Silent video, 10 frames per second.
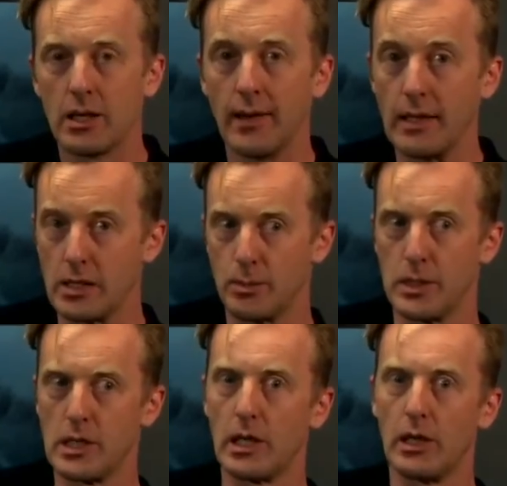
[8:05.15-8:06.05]
And this is
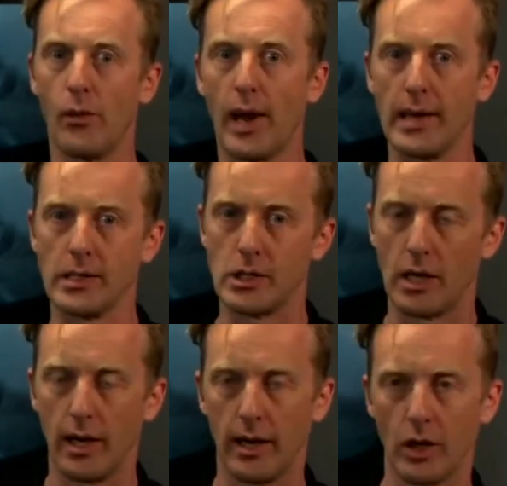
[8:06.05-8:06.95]
particularly related
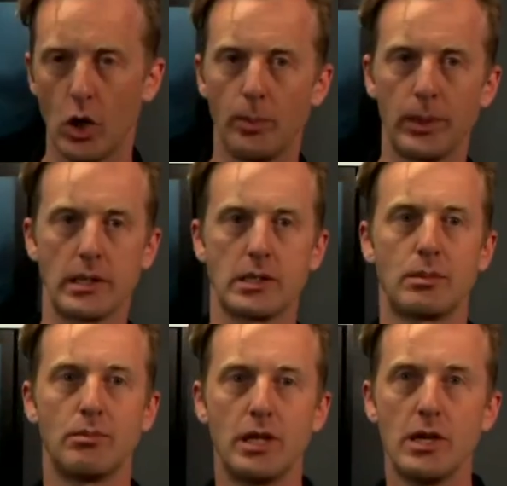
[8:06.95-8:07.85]
to
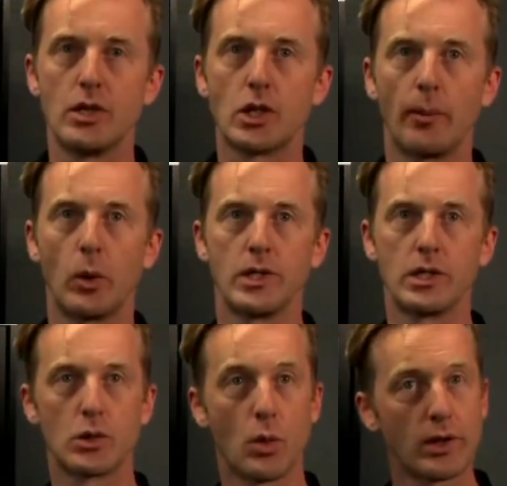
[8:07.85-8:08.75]
complex theory type questions.